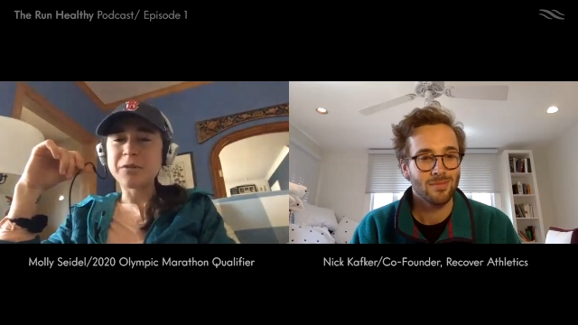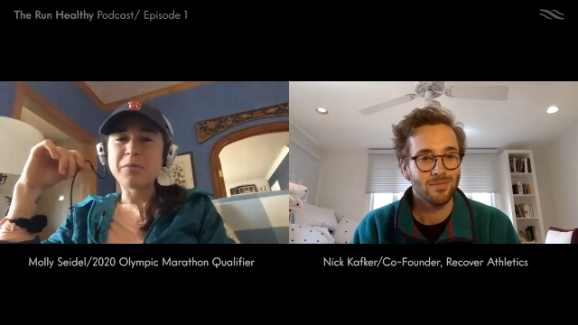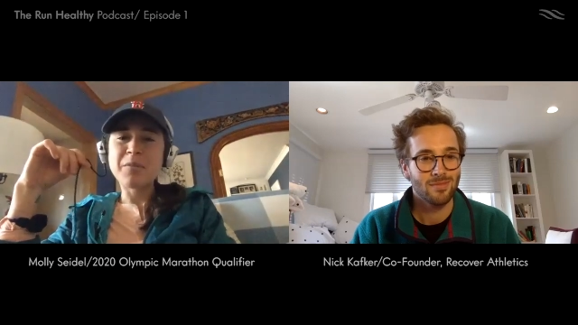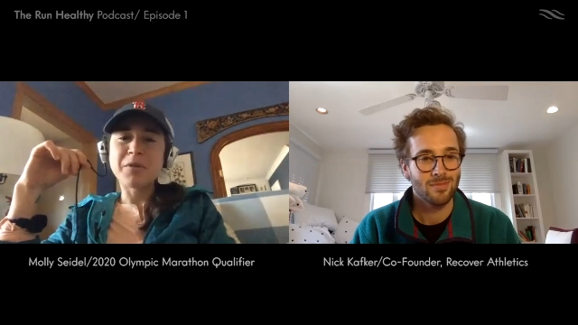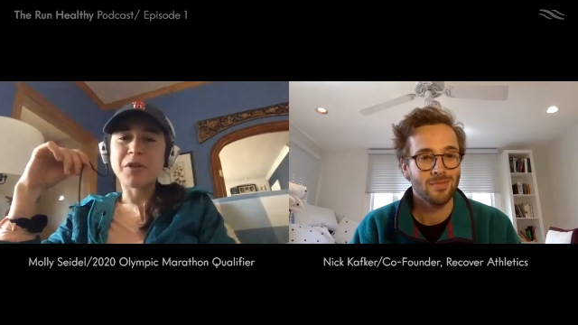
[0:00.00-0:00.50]

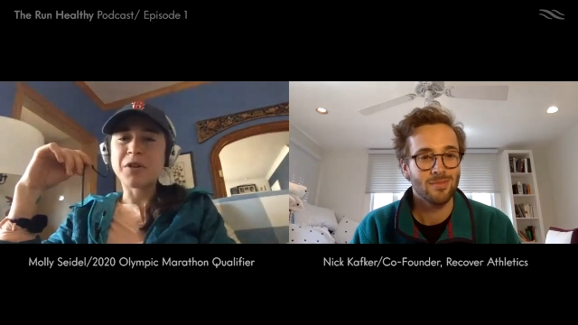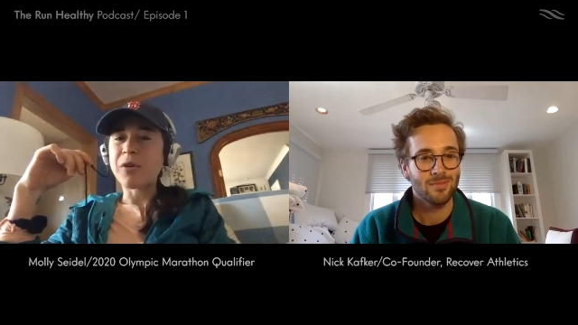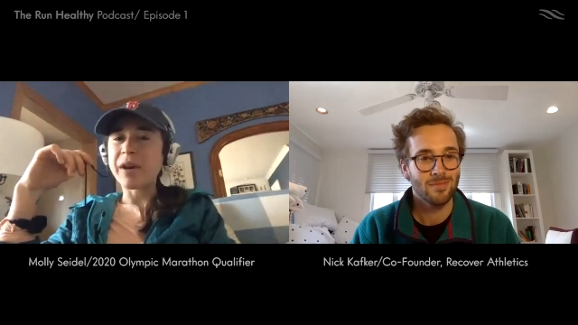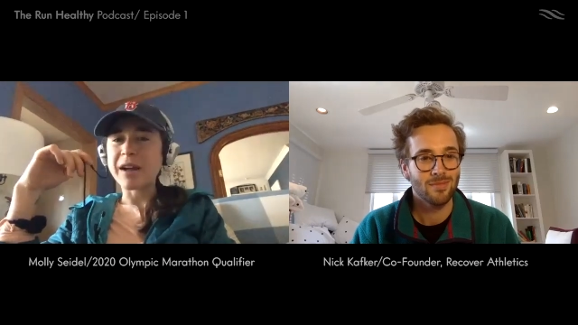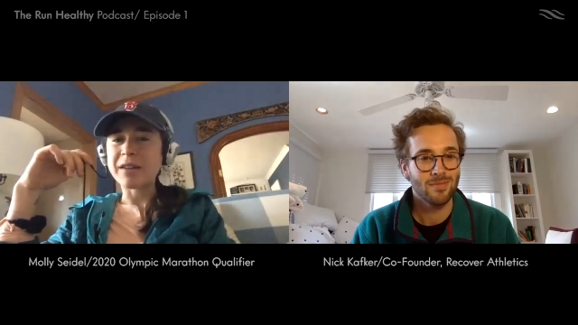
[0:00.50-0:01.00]
Speaker 1: people you're
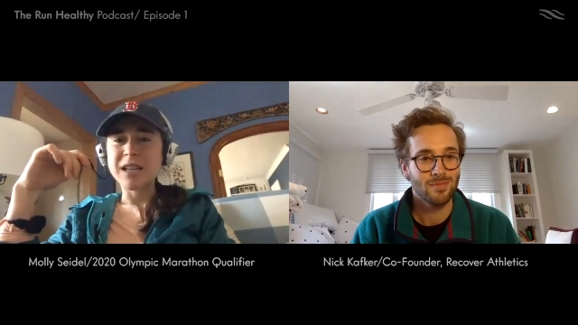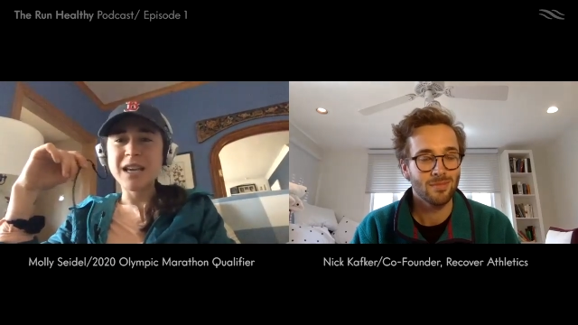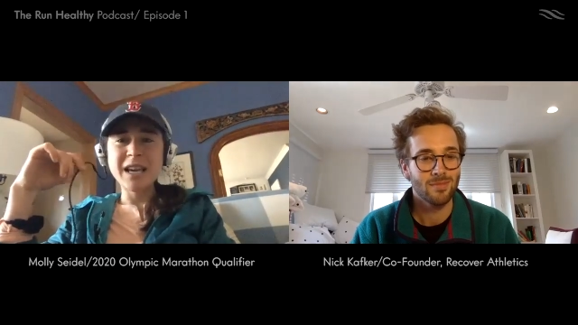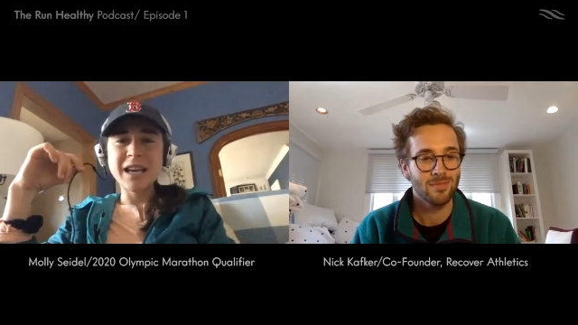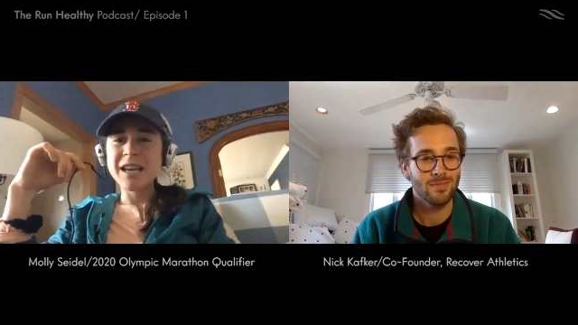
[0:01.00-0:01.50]
going out to
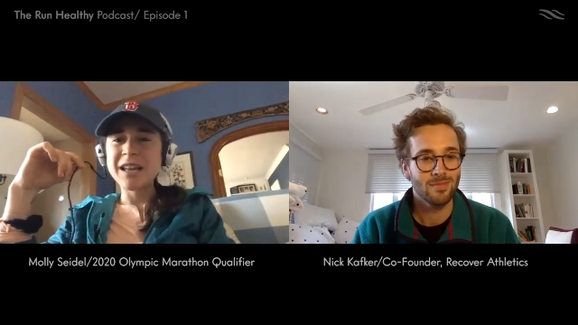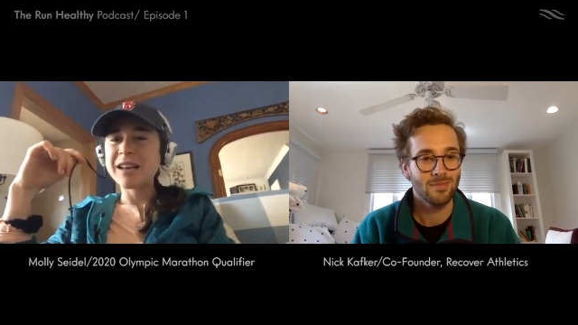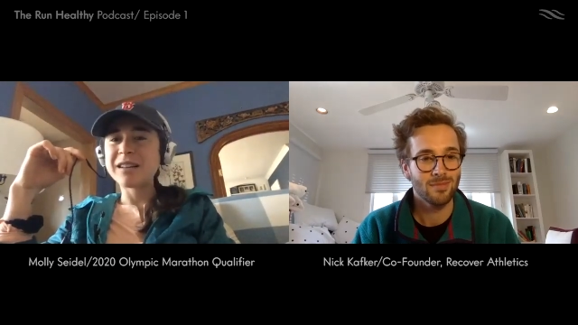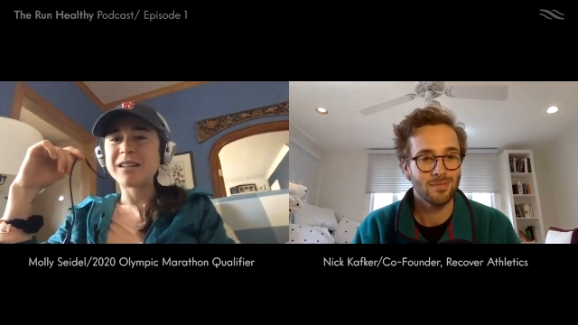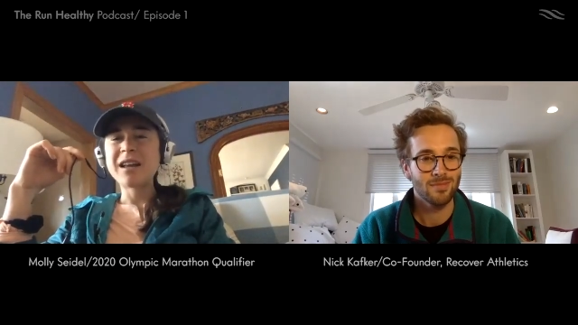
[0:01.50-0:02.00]
eat and,